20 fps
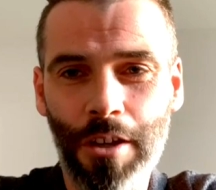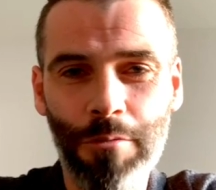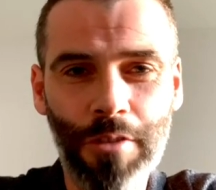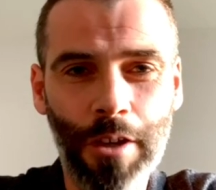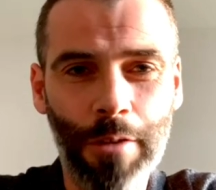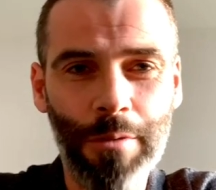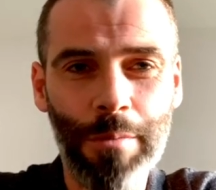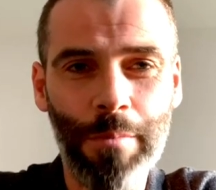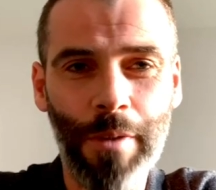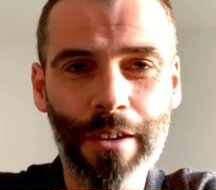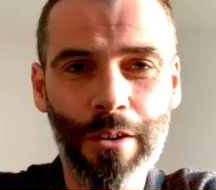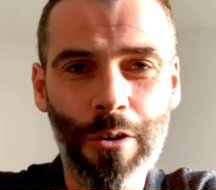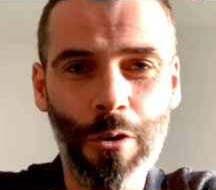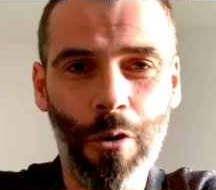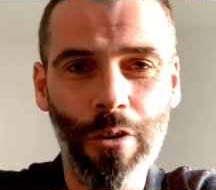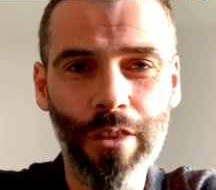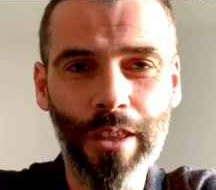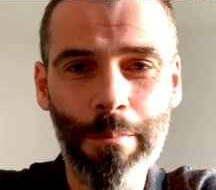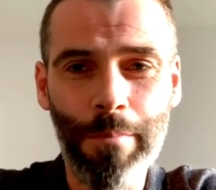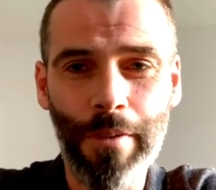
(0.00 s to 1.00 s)
sounds a wee bit
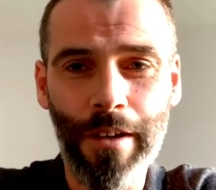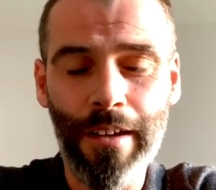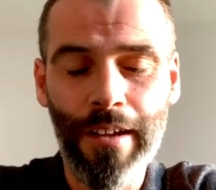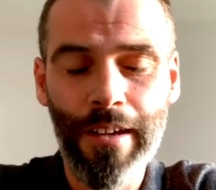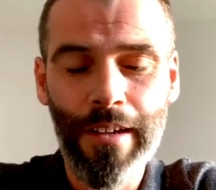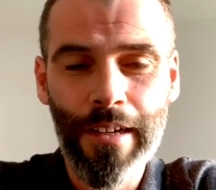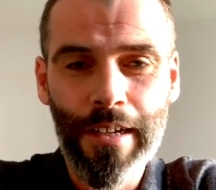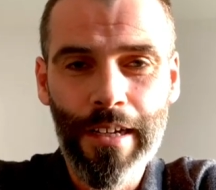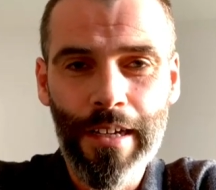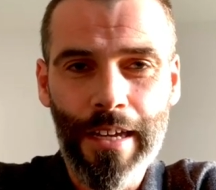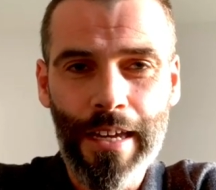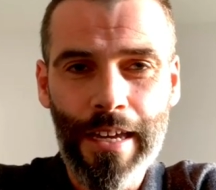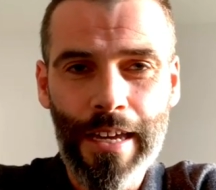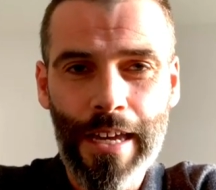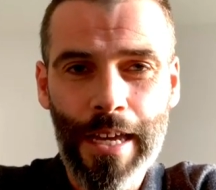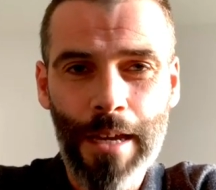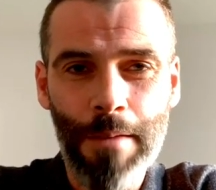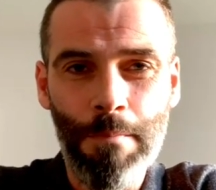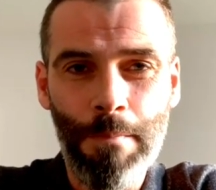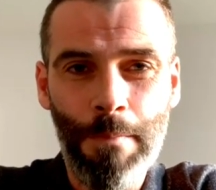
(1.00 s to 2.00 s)
corny, but
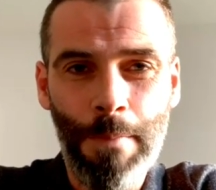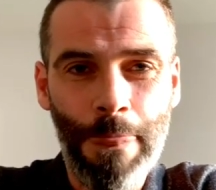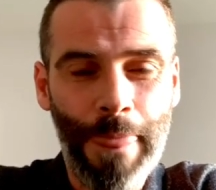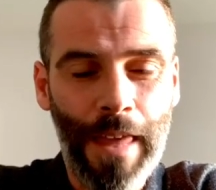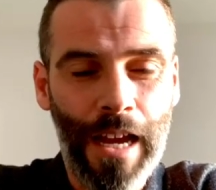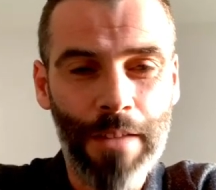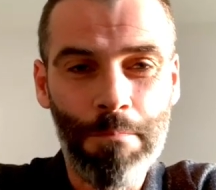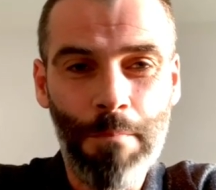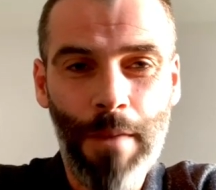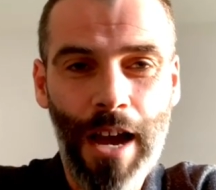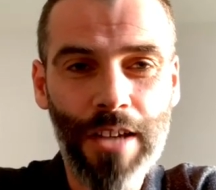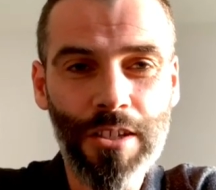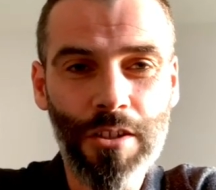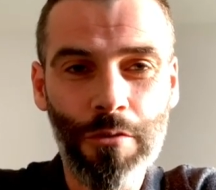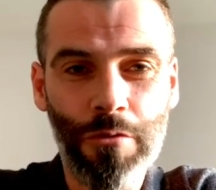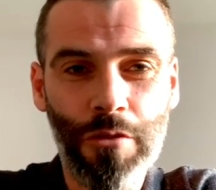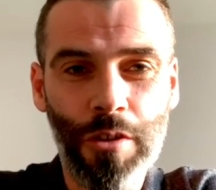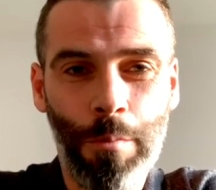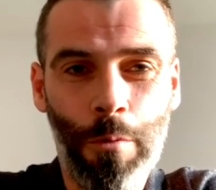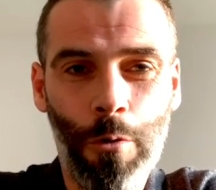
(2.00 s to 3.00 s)
I had
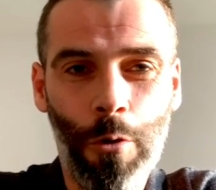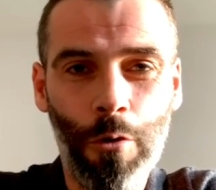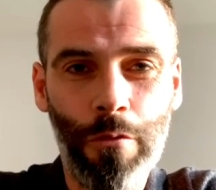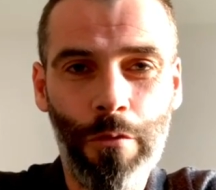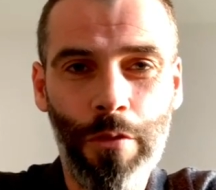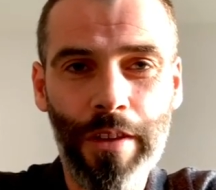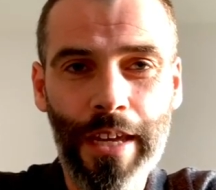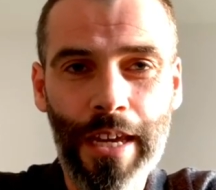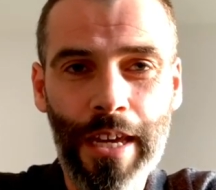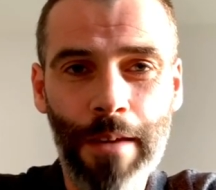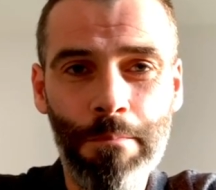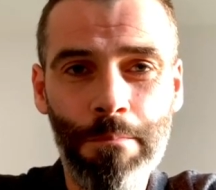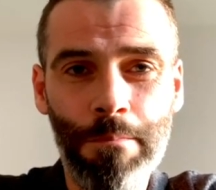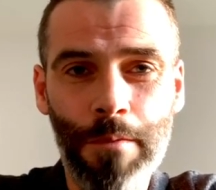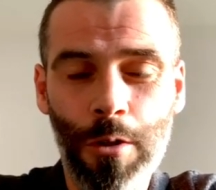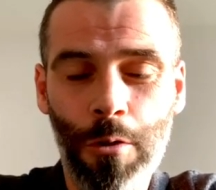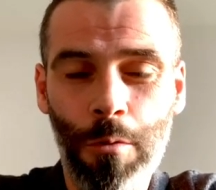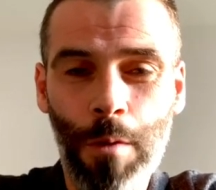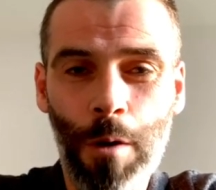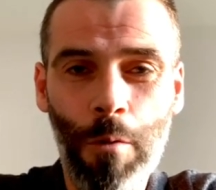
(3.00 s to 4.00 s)
massive support for
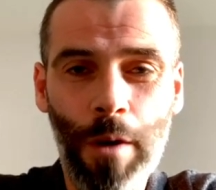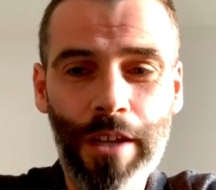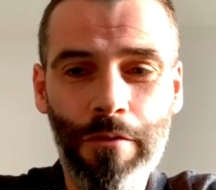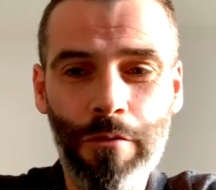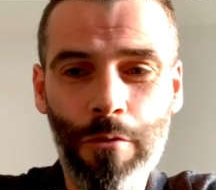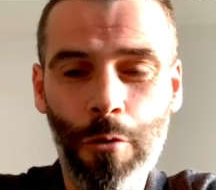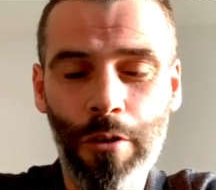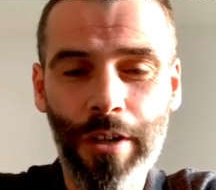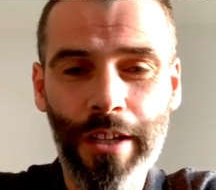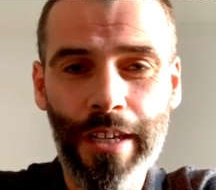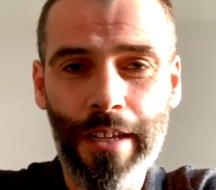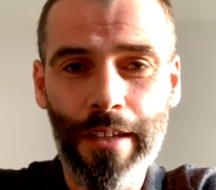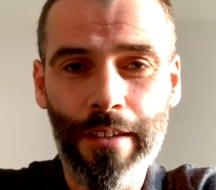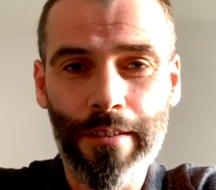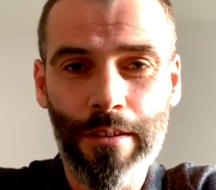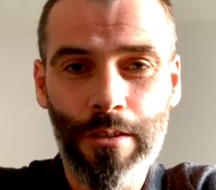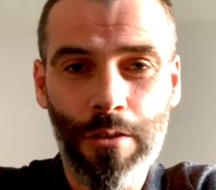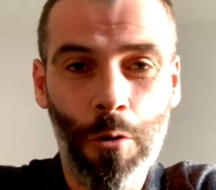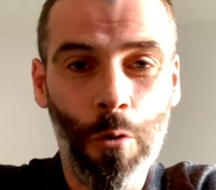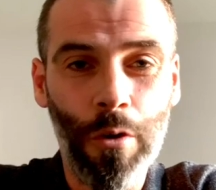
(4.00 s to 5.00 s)
them. You know, my wife going
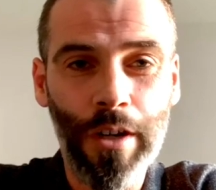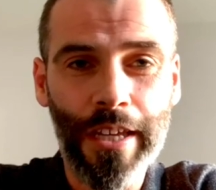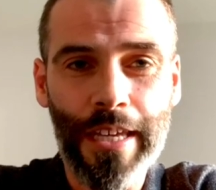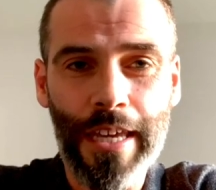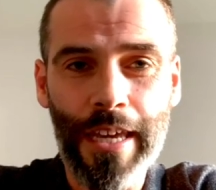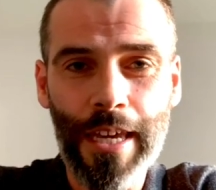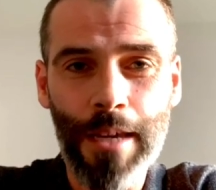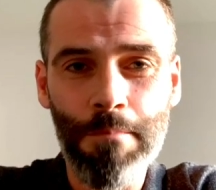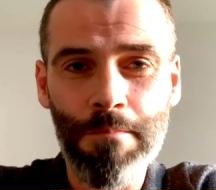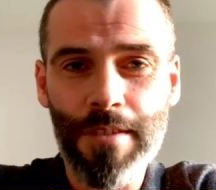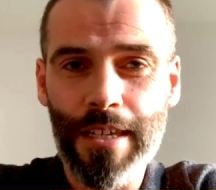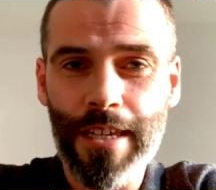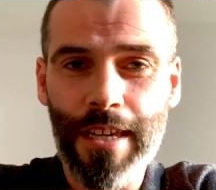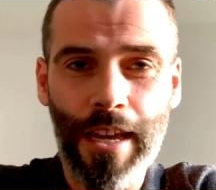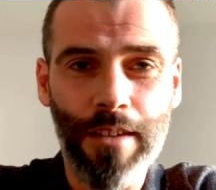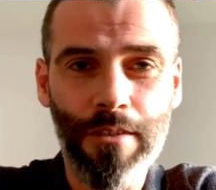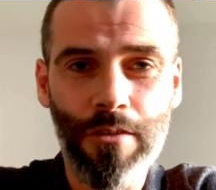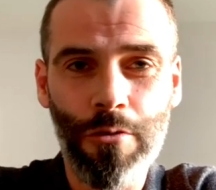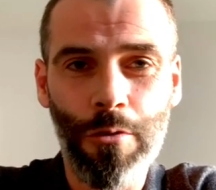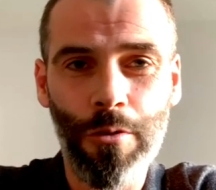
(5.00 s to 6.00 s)
to games, the
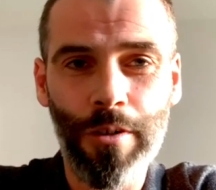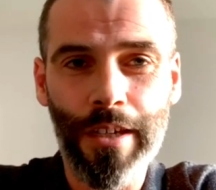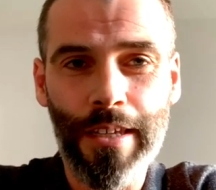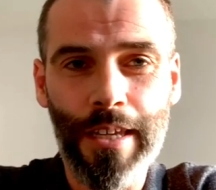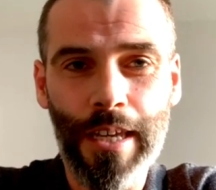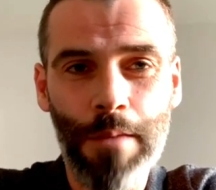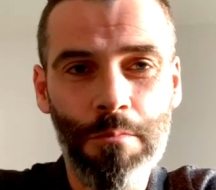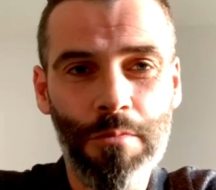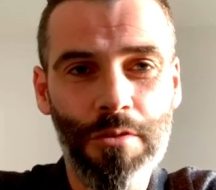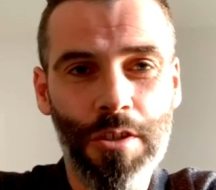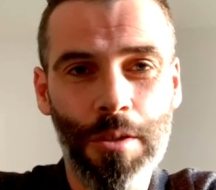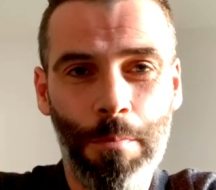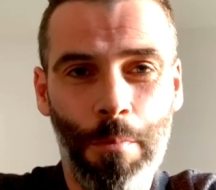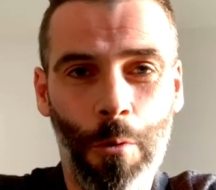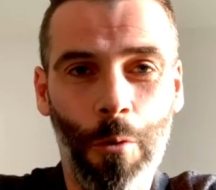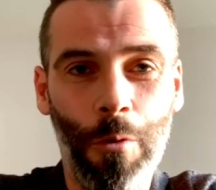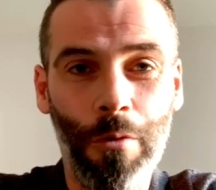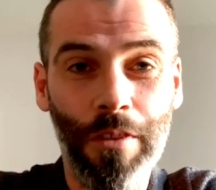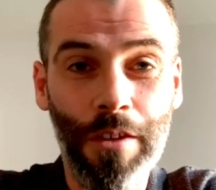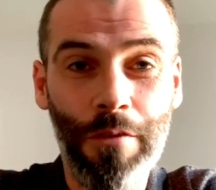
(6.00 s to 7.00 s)
kids going to games,
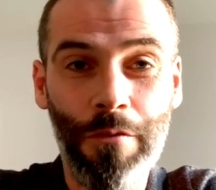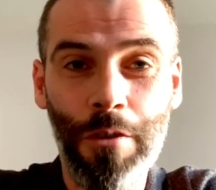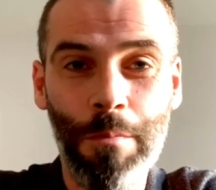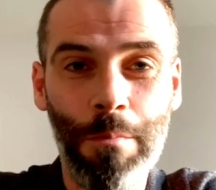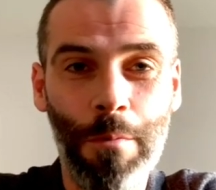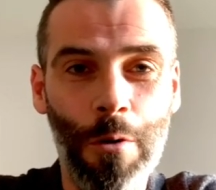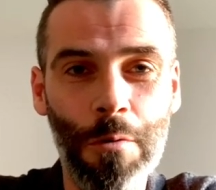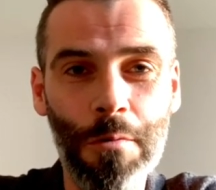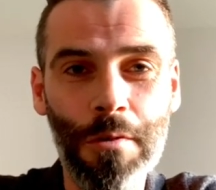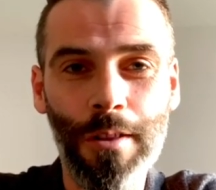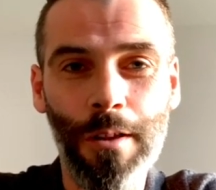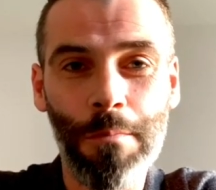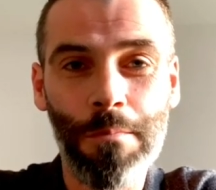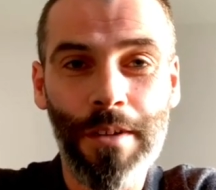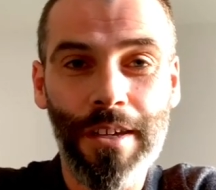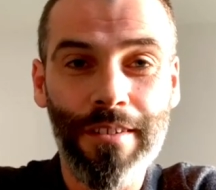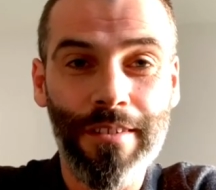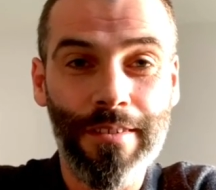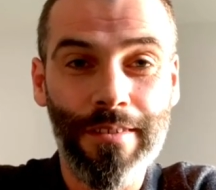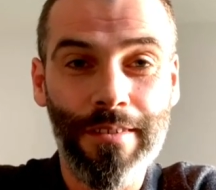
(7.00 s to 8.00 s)
supporting the football
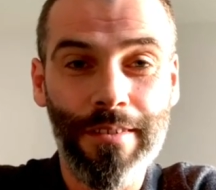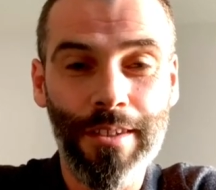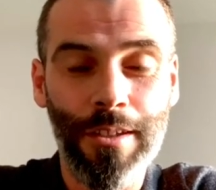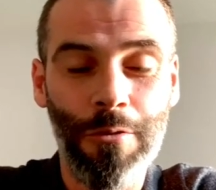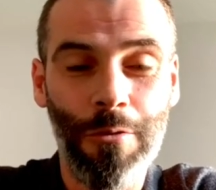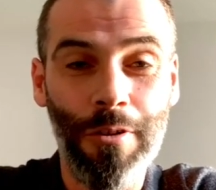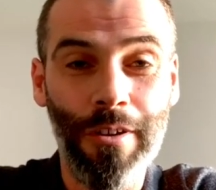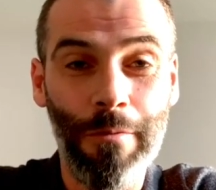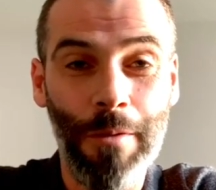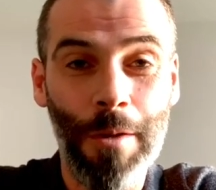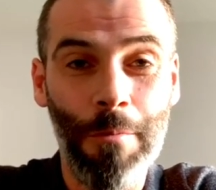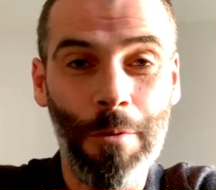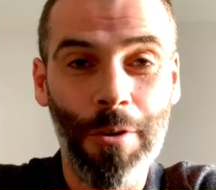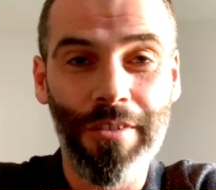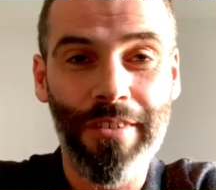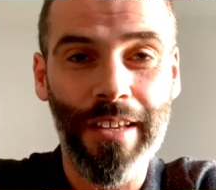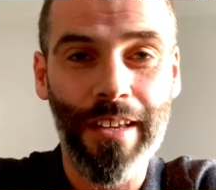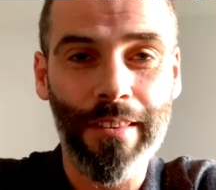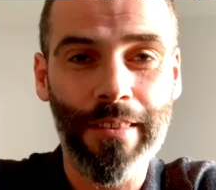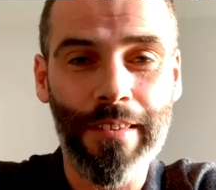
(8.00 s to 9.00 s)
club because, you know, it
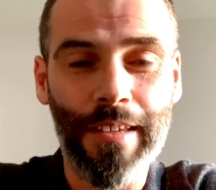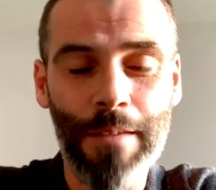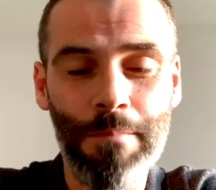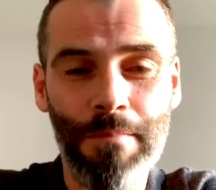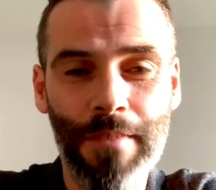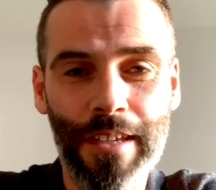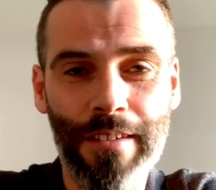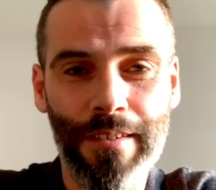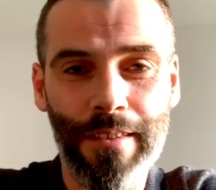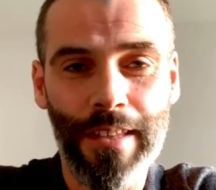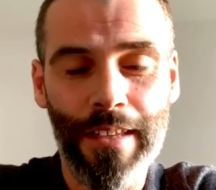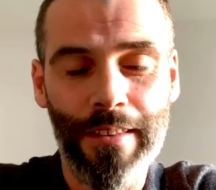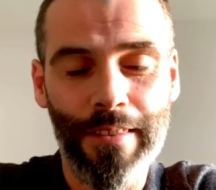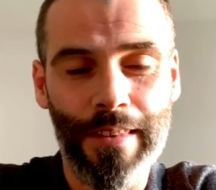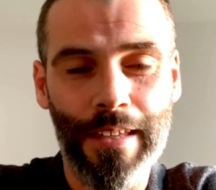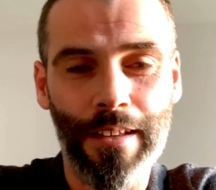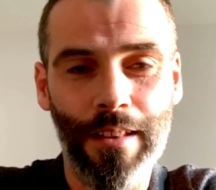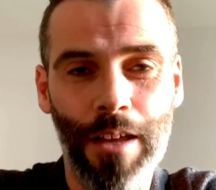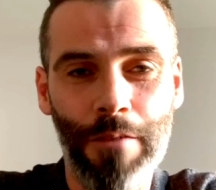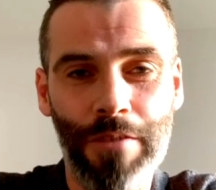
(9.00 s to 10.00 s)
was their team.
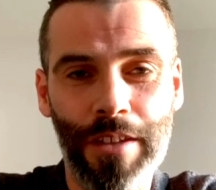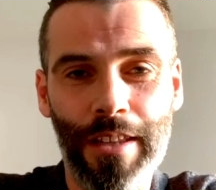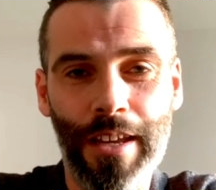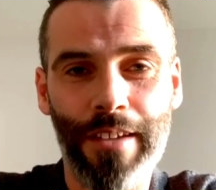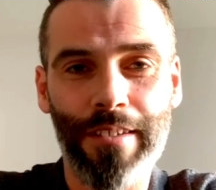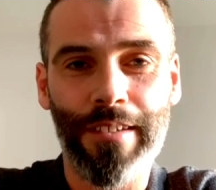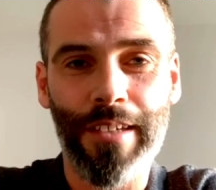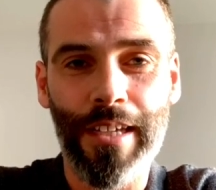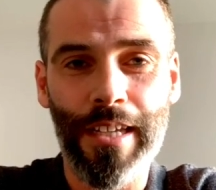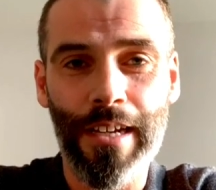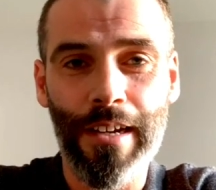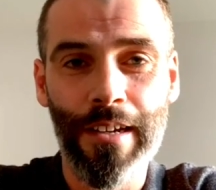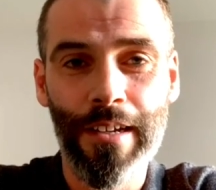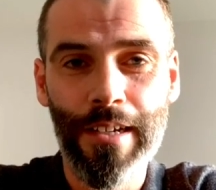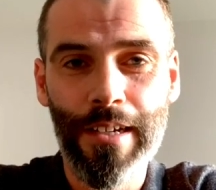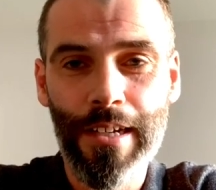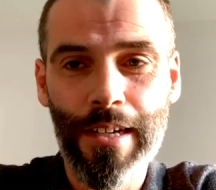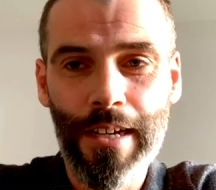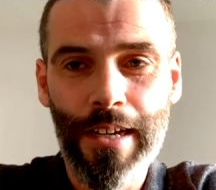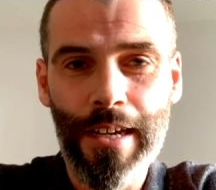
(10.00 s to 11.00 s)
They live in this area.